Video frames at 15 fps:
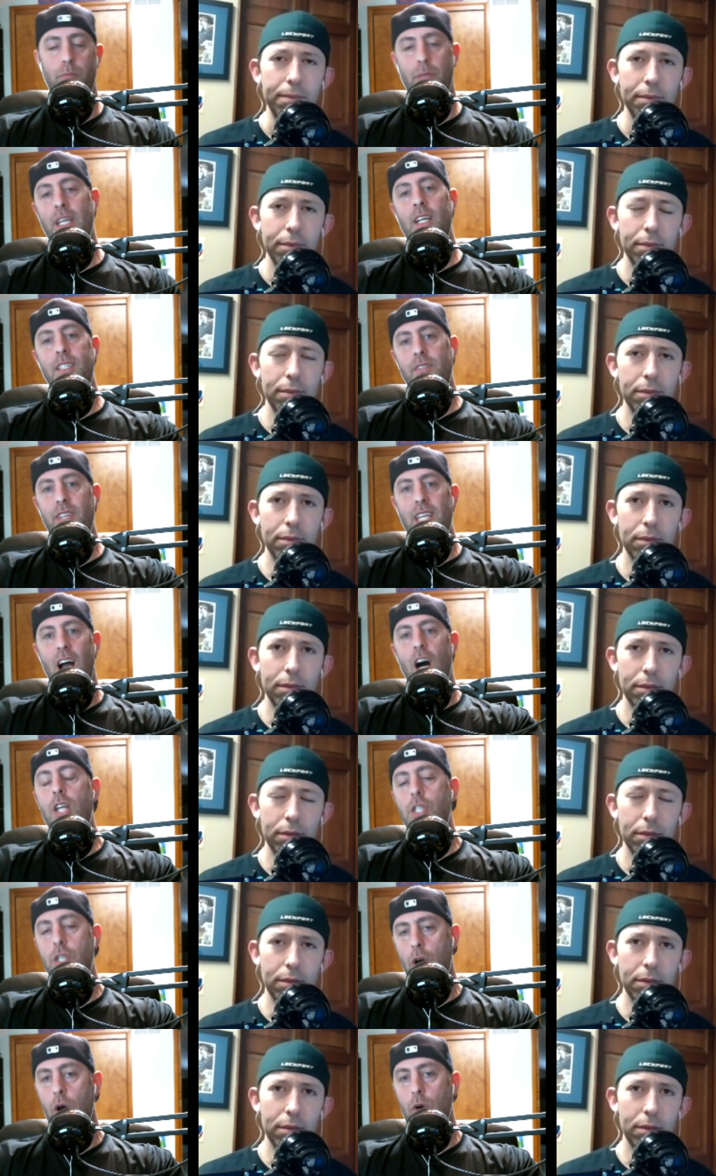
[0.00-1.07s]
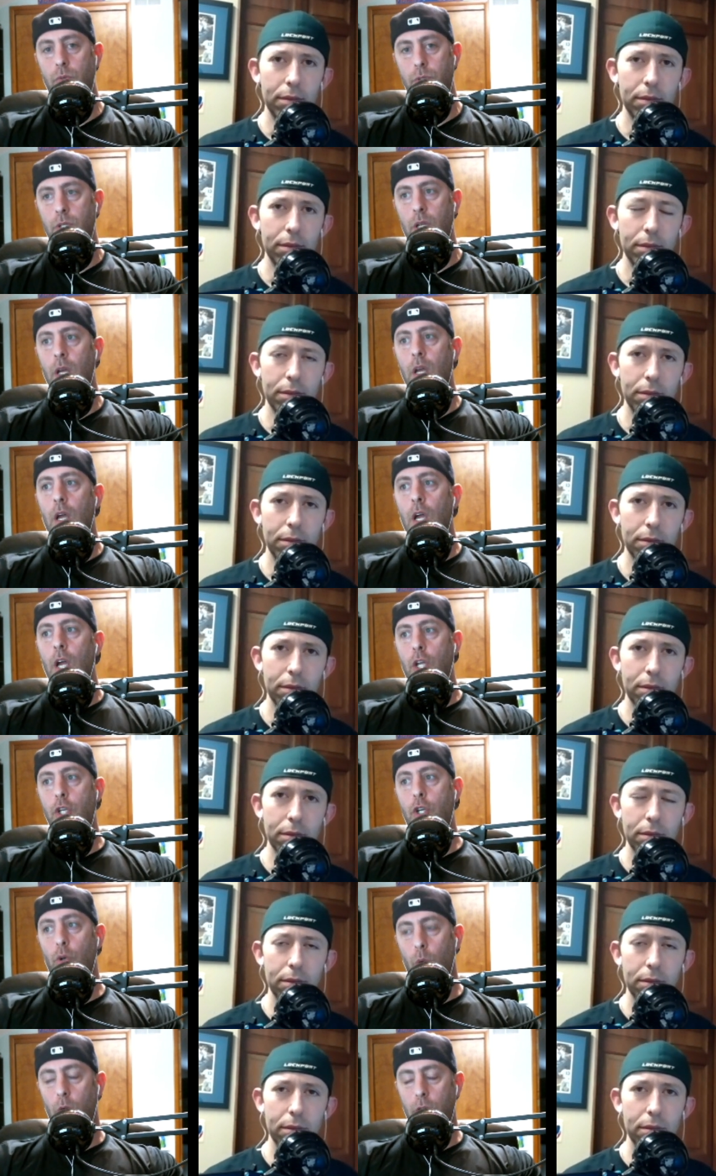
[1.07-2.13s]
Speaker 1: because of the unknowns,
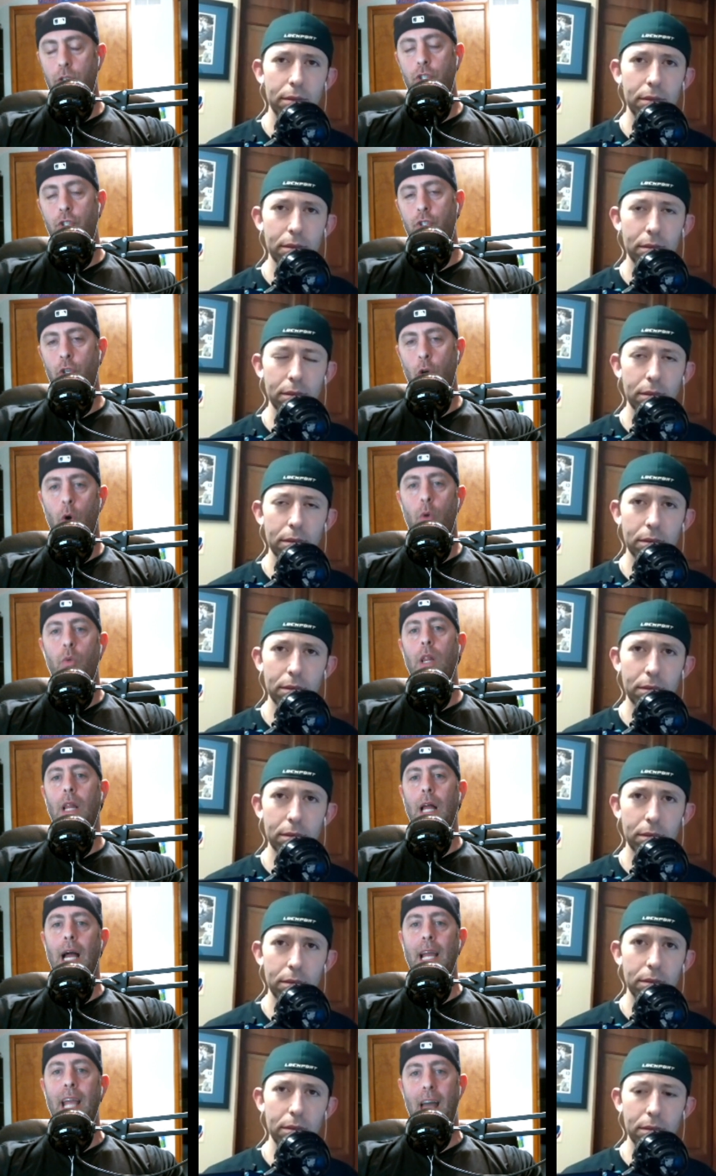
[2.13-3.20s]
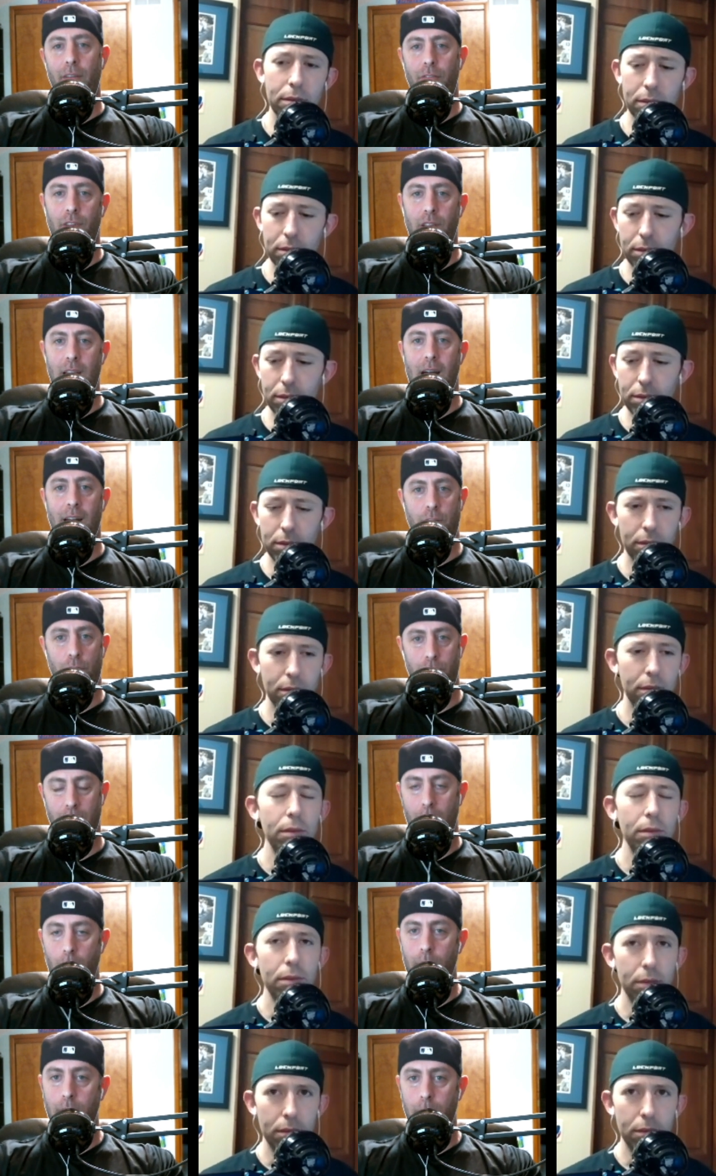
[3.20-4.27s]
you are so relying heavily on your
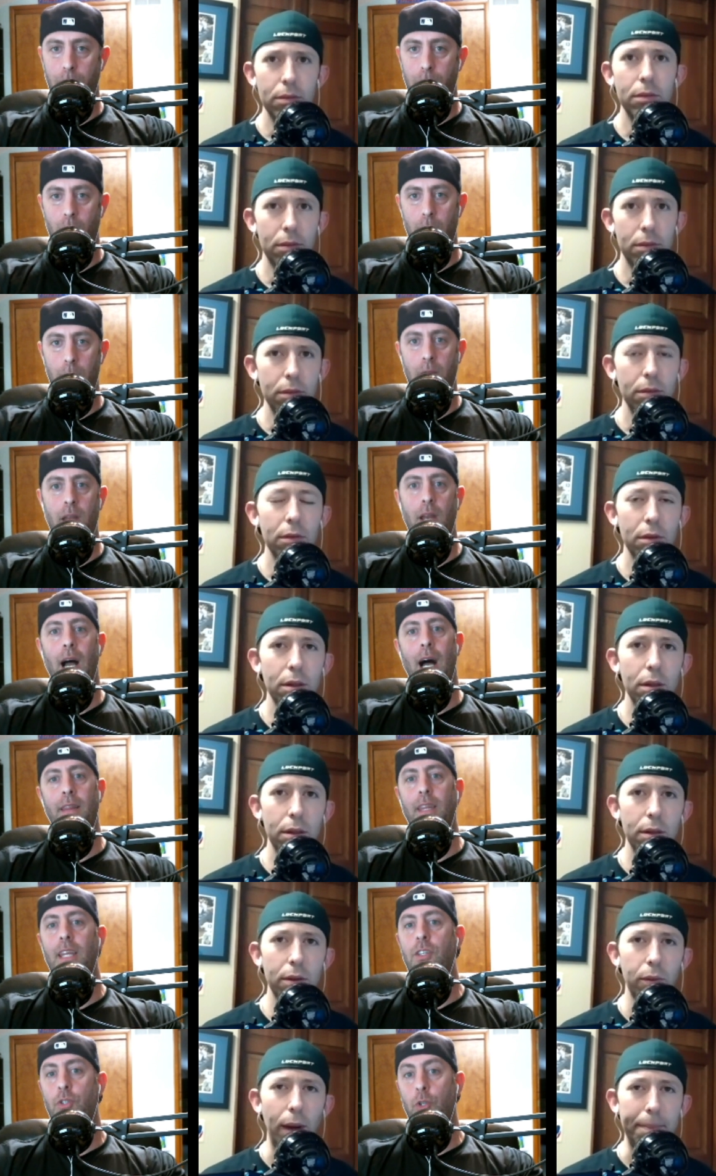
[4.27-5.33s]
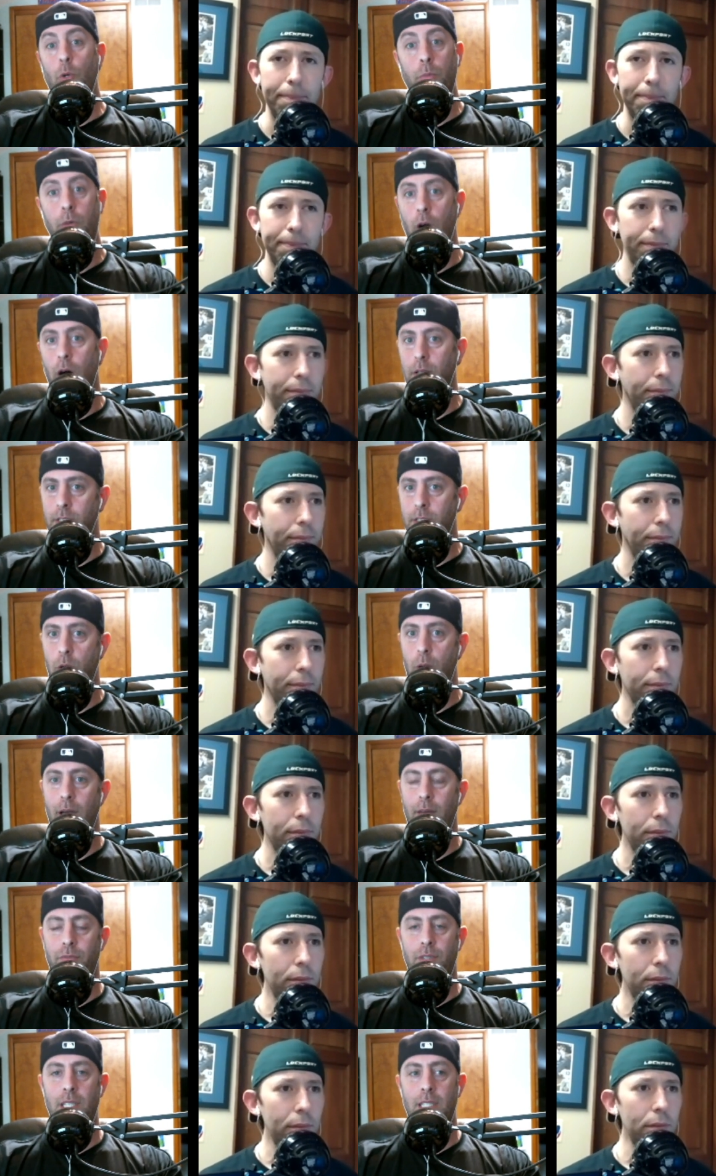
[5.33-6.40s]
scouting department, on these right. Zoom calls that you
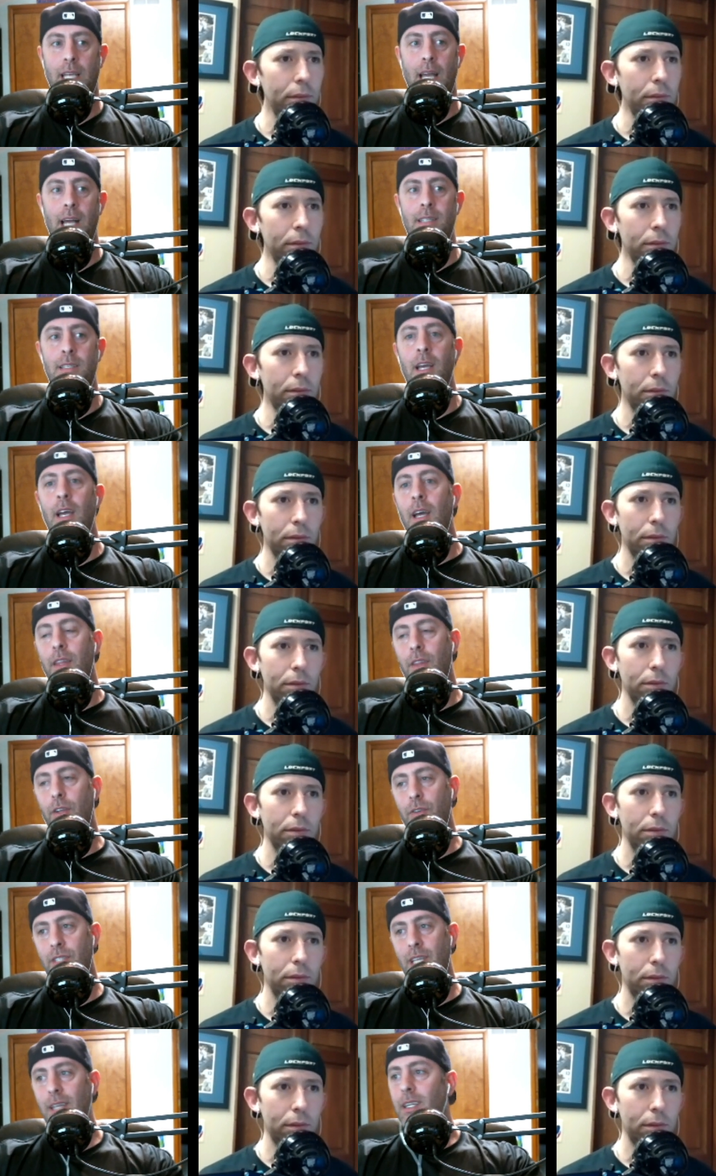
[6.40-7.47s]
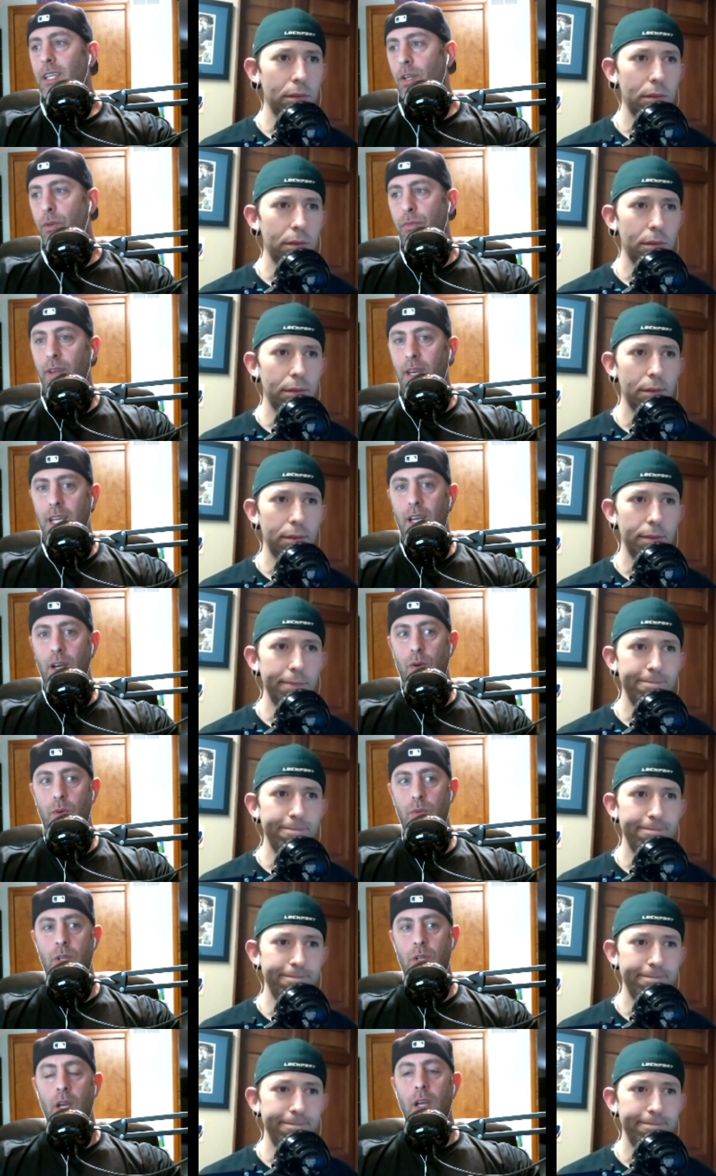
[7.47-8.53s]
have with these guys. They're sending you videos.